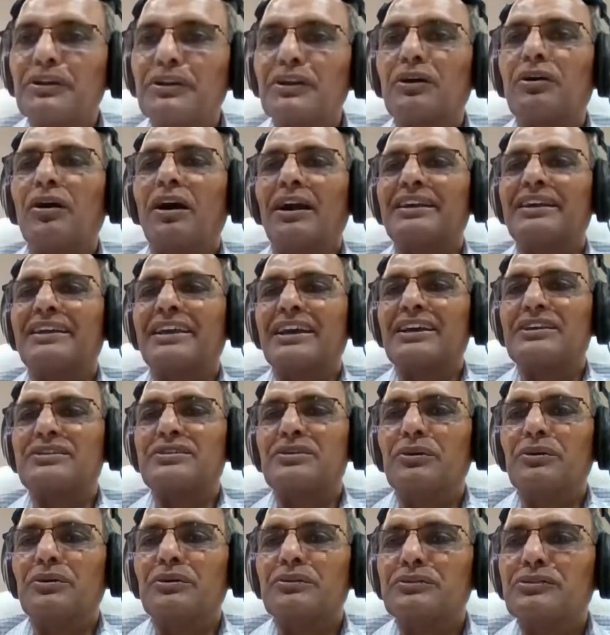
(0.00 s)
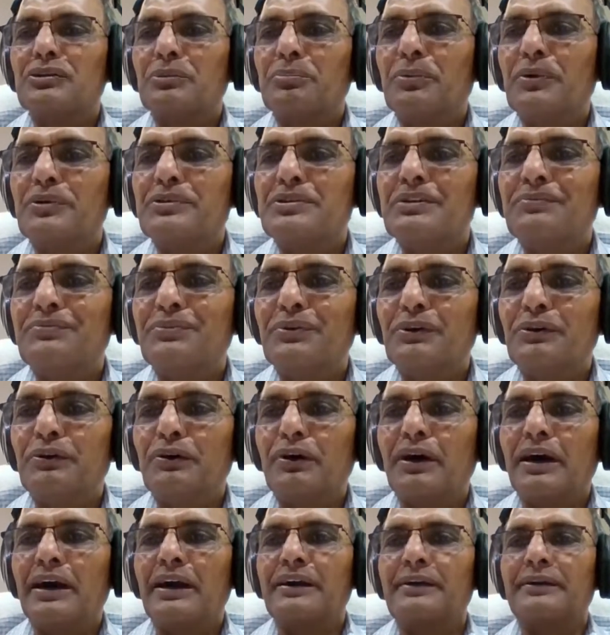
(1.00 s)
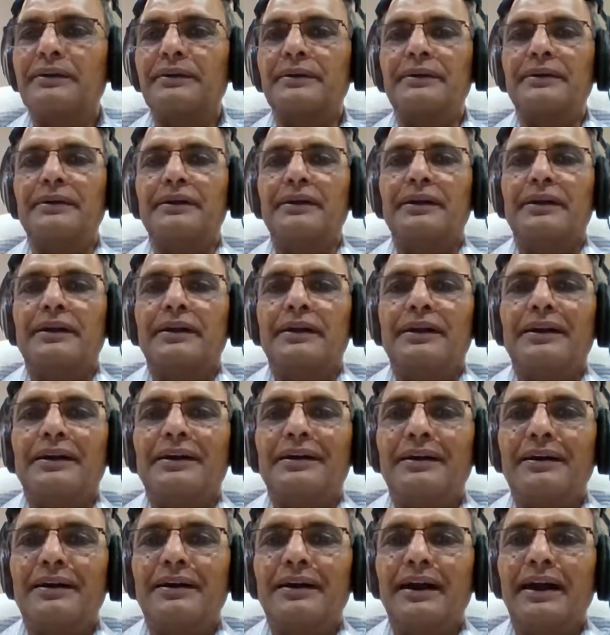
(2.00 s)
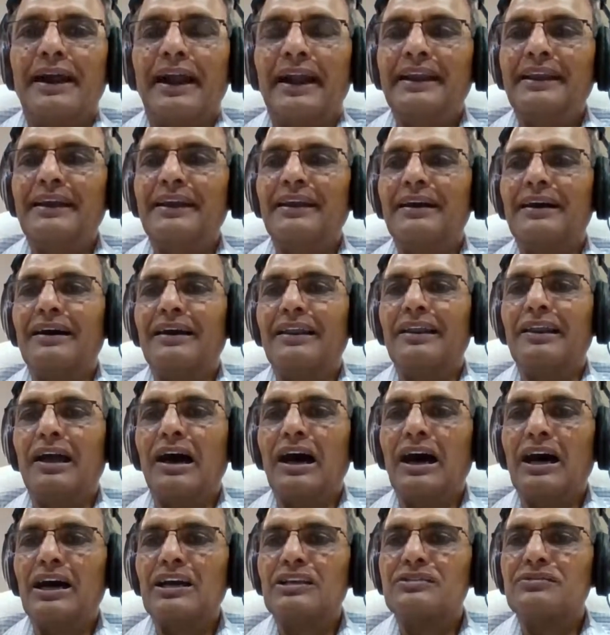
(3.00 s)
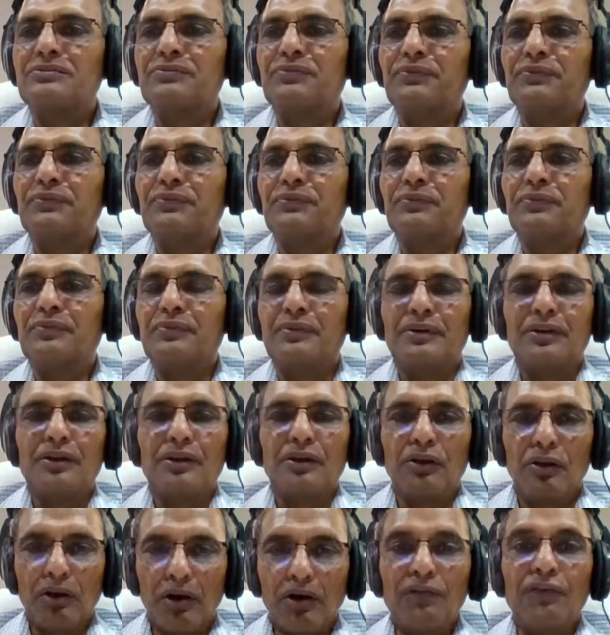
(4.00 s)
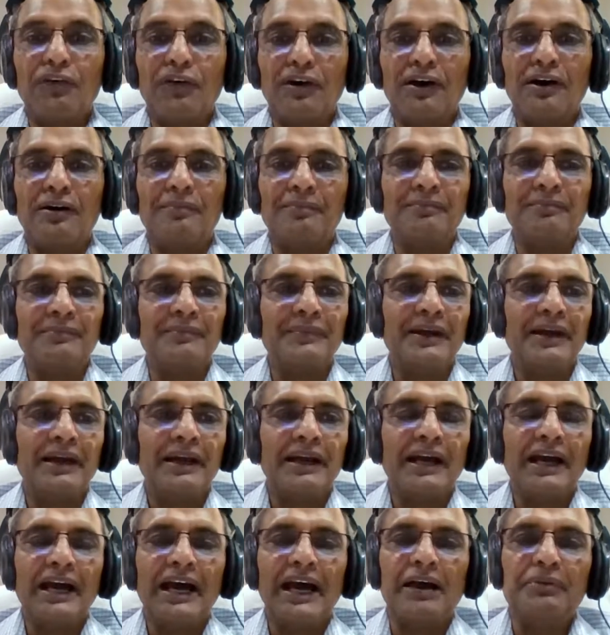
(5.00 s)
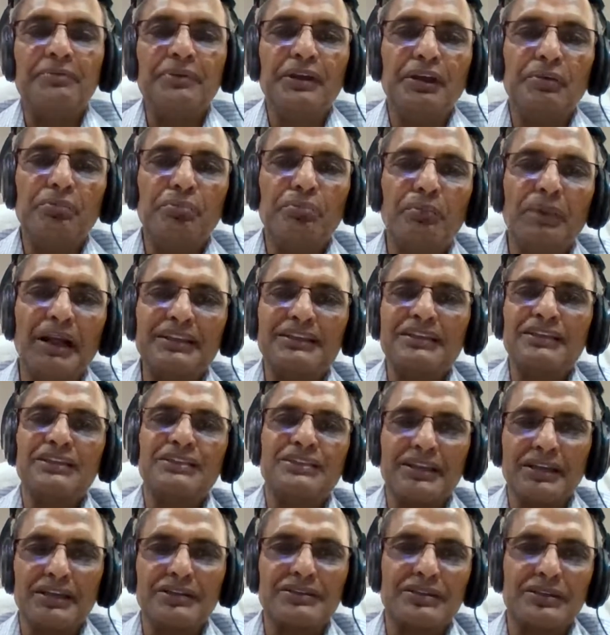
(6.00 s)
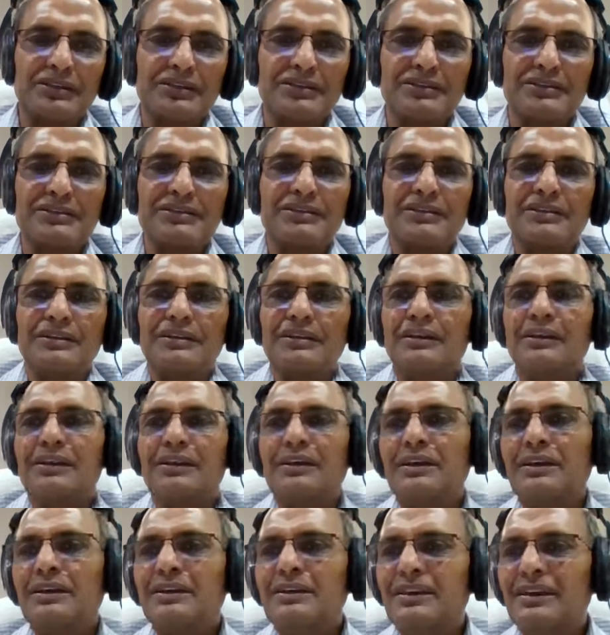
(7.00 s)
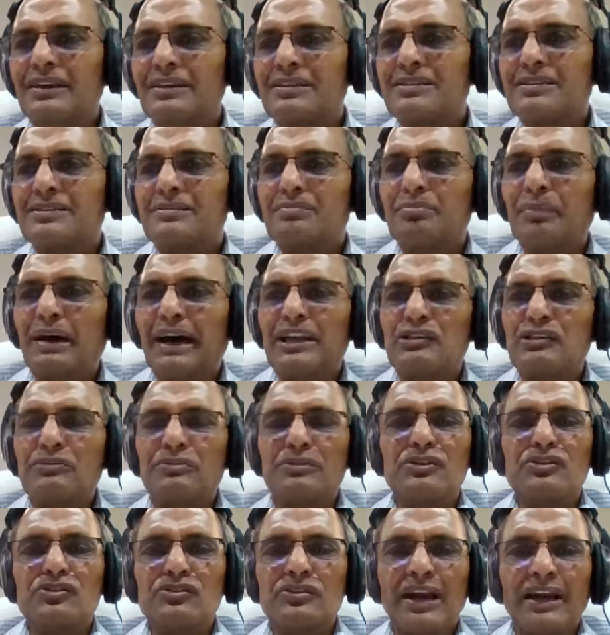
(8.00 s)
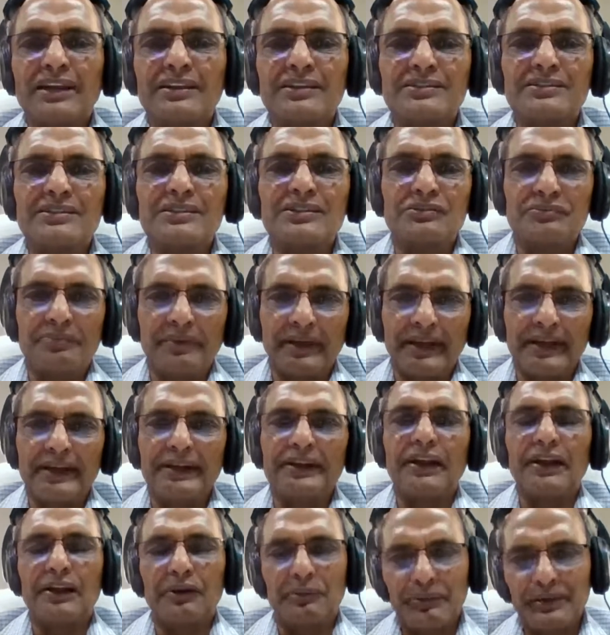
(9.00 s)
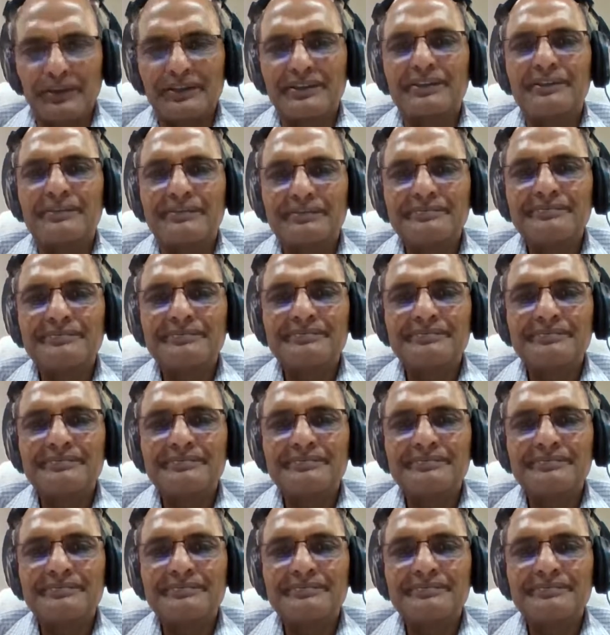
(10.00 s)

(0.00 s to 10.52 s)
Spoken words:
upon the context, no? Suppose if you are heading a large law firm, having multi-sections, yes, management strategy is very relevant.